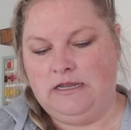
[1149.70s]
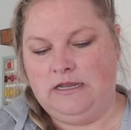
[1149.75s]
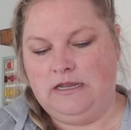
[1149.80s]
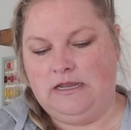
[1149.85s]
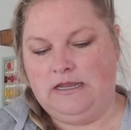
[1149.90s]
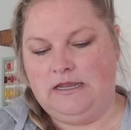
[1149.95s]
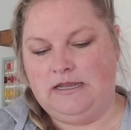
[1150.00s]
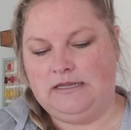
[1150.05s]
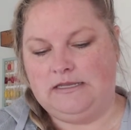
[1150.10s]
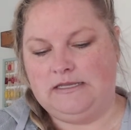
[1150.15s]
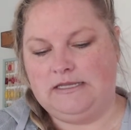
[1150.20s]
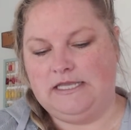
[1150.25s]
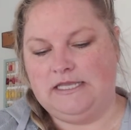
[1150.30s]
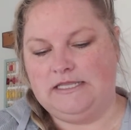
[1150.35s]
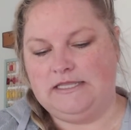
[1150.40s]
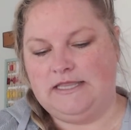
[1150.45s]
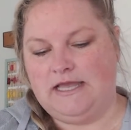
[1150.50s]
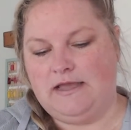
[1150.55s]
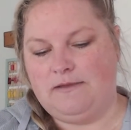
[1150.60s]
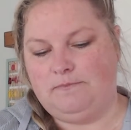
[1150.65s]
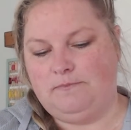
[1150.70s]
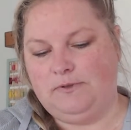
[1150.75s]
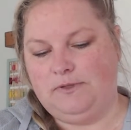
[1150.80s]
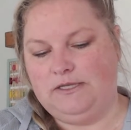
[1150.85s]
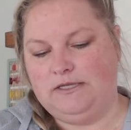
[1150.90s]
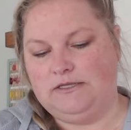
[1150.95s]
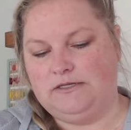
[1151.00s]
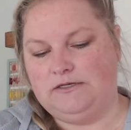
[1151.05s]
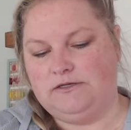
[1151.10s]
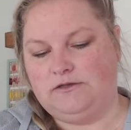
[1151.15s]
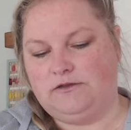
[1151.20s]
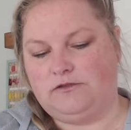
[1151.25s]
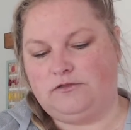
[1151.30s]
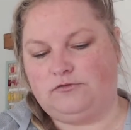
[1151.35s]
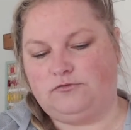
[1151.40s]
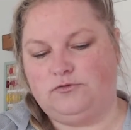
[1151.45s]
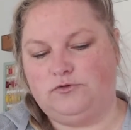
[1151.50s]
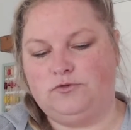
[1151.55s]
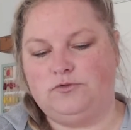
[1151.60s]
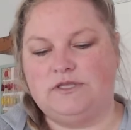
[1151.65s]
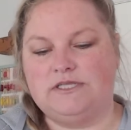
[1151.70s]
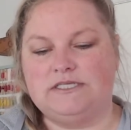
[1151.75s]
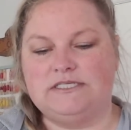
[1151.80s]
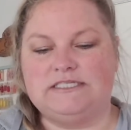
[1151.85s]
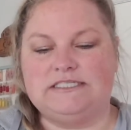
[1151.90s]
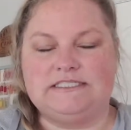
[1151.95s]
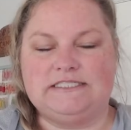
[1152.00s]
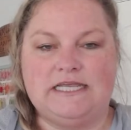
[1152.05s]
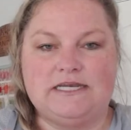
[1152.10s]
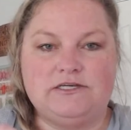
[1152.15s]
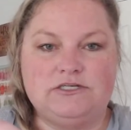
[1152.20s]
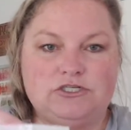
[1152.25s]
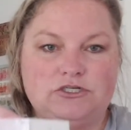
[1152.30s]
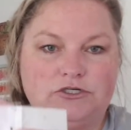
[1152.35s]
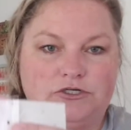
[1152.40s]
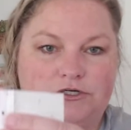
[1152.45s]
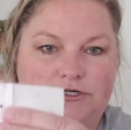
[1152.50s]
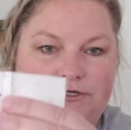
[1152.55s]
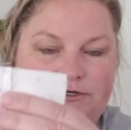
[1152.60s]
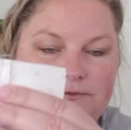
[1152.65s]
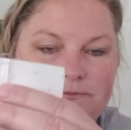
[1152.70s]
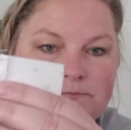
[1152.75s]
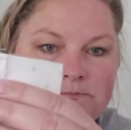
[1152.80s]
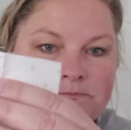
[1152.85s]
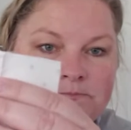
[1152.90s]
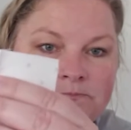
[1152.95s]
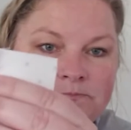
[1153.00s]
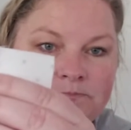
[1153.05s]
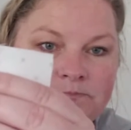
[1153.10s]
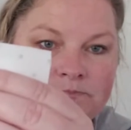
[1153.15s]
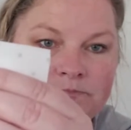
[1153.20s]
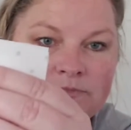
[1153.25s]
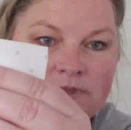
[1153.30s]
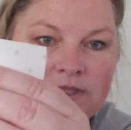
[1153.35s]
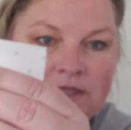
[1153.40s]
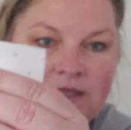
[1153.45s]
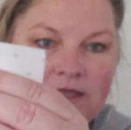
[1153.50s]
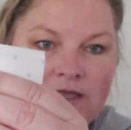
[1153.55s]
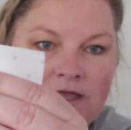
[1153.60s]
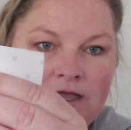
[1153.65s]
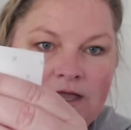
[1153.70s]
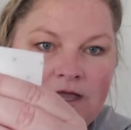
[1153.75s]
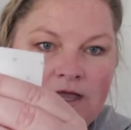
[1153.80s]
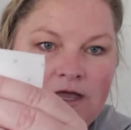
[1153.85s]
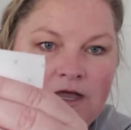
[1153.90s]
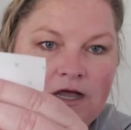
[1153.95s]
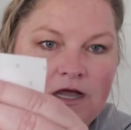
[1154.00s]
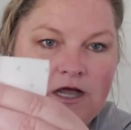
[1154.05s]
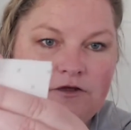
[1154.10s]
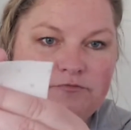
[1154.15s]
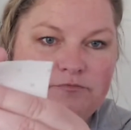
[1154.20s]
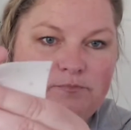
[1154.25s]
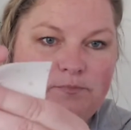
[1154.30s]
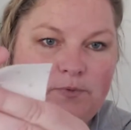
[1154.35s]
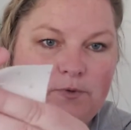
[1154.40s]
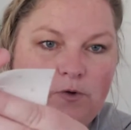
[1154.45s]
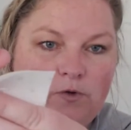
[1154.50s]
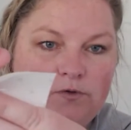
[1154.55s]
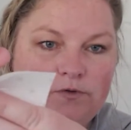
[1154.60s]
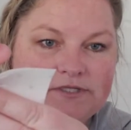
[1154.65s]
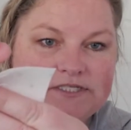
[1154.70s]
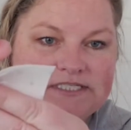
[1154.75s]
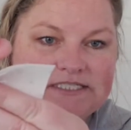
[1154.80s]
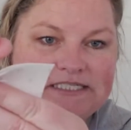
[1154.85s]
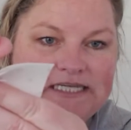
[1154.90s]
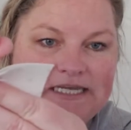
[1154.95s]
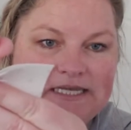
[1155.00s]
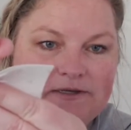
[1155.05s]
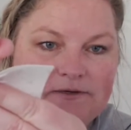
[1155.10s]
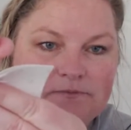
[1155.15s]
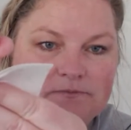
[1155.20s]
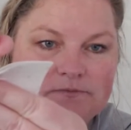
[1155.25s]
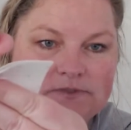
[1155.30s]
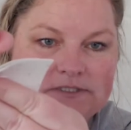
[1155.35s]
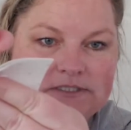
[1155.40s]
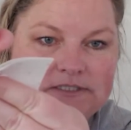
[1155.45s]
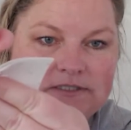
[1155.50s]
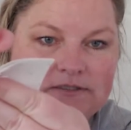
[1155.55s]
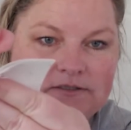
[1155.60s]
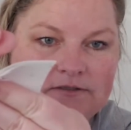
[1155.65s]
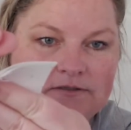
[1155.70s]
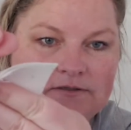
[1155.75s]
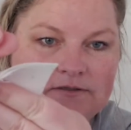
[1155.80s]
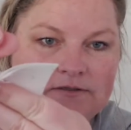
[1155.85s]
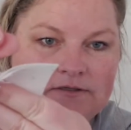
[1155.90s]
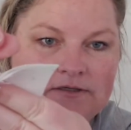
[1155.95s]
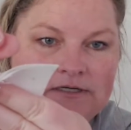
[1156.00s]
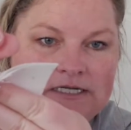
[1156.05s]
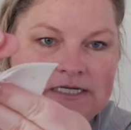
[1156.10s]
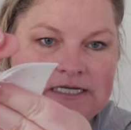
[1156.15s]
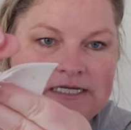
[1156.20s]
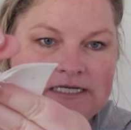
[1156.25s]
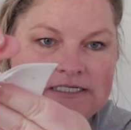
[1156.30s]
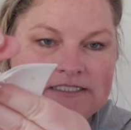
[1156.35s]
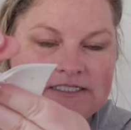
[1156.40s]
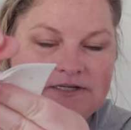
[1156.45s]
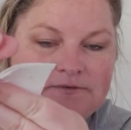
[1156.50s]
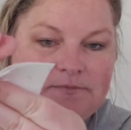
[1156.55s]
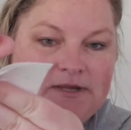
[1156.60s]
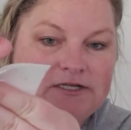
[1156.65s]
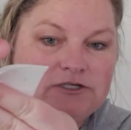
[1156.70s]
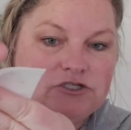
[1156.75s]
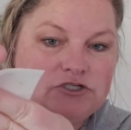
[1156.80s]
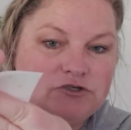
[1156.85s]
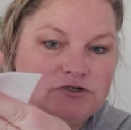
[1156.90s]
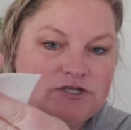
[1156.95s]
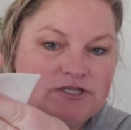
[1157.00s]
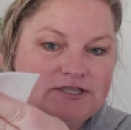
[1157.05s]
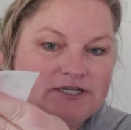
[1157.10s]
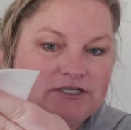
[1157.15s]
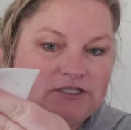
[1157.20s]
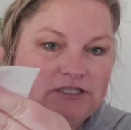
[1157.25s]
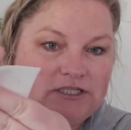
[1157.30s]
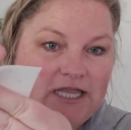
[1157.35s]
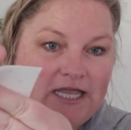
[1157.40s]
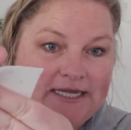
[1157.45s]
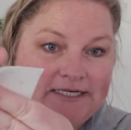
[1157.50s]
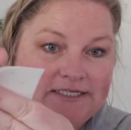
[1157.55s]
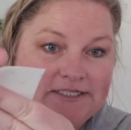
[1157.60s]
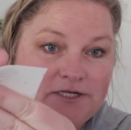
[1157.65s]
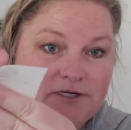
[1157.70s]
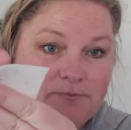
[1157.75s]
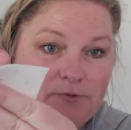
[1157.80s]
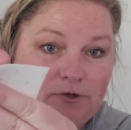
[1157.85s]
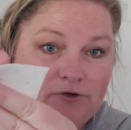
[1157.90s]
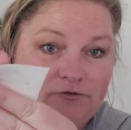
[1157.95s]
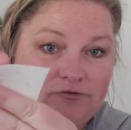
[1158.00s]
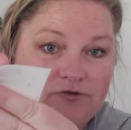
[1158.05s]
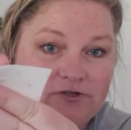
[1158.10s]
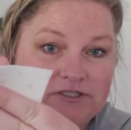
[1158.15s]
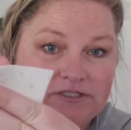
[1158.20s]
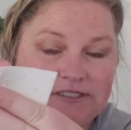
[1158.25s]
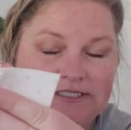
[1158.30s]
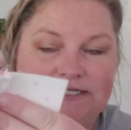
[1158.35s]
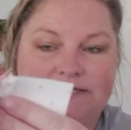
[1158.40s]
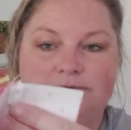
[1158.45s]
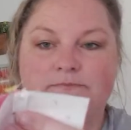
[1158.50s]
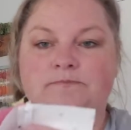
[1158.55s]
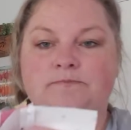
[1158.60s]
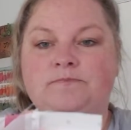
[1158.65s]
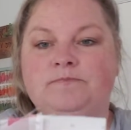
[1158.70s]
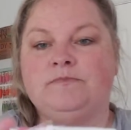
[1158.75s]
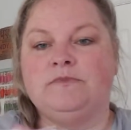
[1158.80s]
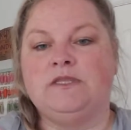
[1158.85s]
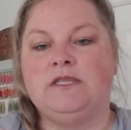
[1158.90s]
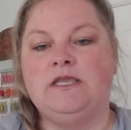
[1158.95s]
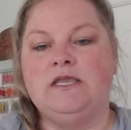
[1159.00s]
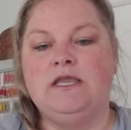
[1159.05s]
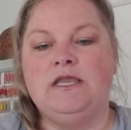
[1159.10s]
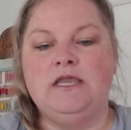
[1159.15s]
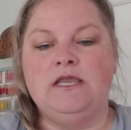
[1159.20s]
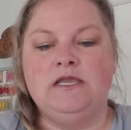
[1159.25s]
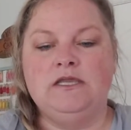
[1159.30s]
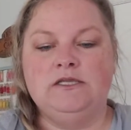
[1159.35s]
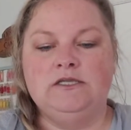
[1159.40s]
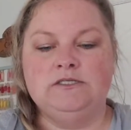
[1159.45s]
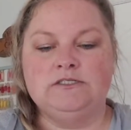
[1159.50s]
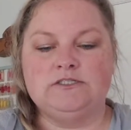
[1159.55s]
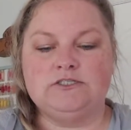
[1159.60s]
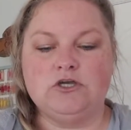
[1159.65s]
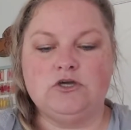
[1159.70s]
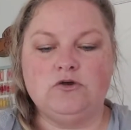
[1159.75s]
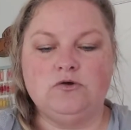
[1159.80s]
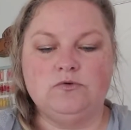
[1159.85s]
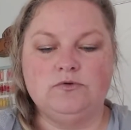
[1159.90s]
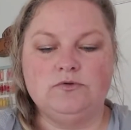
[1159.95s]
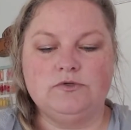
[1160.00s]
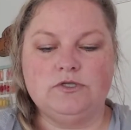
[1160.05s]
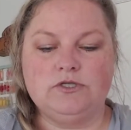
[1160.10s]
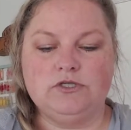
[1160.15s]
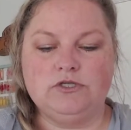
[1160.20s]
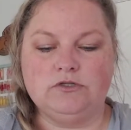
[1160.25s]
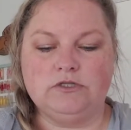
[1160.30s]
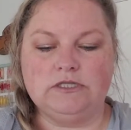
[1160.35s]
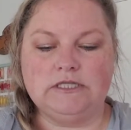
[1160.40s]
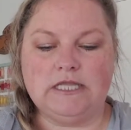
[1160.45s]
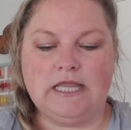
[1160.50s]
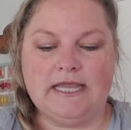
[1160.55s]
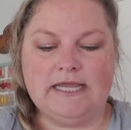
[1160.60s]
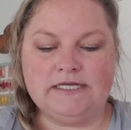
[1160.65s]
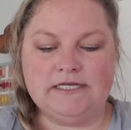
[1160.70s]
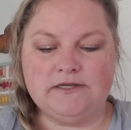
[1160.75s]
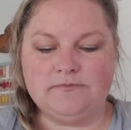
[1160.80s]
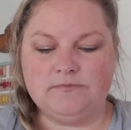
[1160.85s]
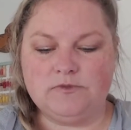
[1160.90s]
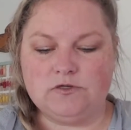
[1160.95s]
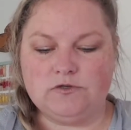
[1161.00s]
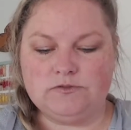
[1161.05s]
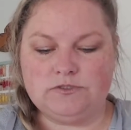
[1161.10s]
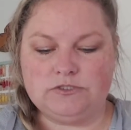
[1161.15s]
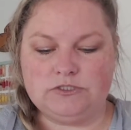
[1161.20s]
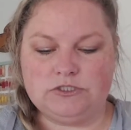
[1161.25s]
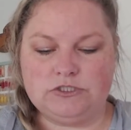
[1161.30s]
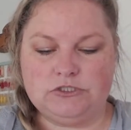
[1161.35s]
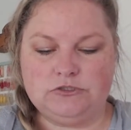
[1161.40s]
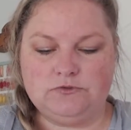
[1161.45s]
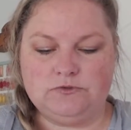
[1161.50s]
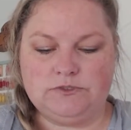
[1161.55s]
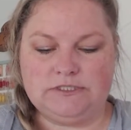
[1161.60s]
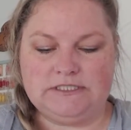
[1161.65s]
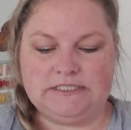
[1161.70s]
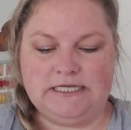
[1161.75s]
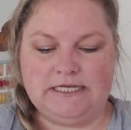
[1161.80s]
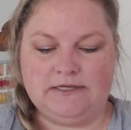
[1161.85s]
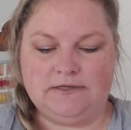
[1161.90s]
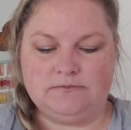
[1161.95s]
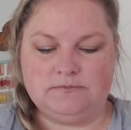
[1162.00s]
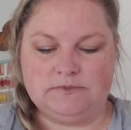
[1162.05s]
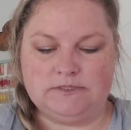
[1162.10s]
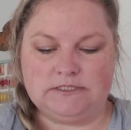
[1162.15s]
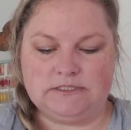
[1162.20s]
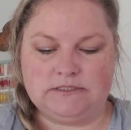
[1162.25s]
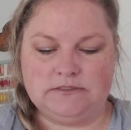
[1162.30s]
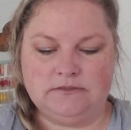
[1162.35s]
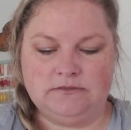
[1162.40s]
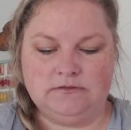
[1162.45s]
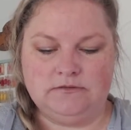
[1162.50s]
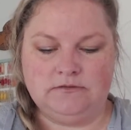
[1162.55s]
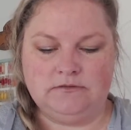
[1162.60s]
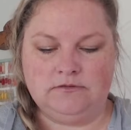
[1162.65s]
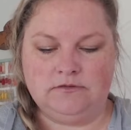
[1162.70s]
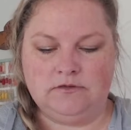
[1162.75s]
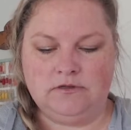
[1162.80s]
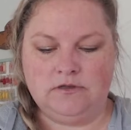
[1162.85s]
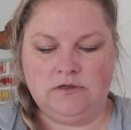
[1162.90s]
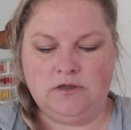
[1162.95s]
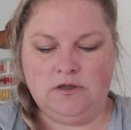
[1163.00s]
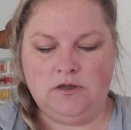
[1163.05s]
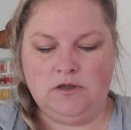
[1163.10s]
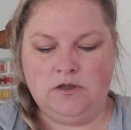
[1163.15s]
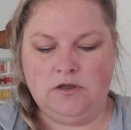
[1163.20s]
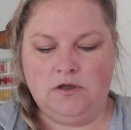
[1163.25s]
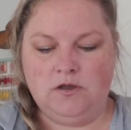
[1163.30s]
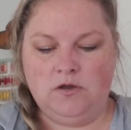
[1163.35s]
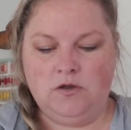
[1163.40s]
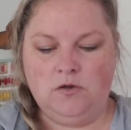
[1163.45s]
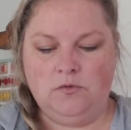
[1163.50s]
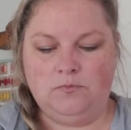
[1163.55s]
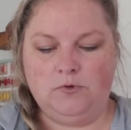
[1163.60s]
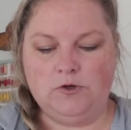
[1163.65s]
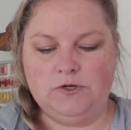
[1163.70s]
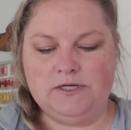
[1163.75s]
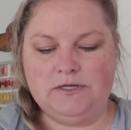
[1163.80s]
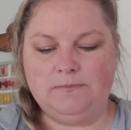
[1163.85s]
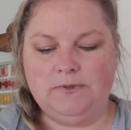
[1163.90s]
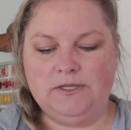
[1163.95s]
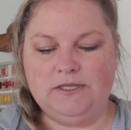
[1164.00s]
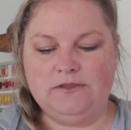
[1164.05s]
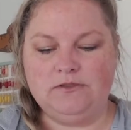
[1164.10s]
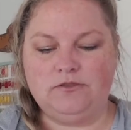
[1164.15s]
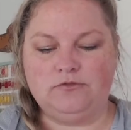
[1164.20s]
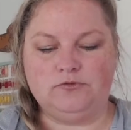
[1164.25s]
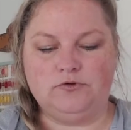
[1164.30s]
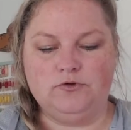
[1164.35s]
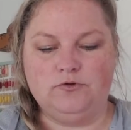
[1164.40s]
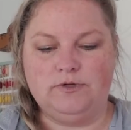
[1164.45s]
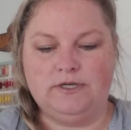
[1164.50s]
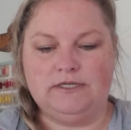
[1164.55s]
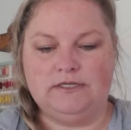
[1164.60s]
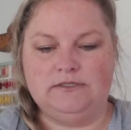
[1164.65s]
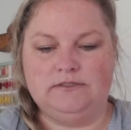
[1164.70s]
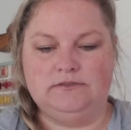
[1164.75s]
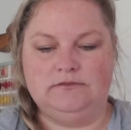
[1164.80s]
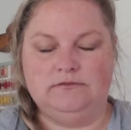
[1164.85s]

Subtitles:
and get that pin through the center of both seams to make sure that they're lined up perfectly. So you'll line up those two seams, put a pin through it.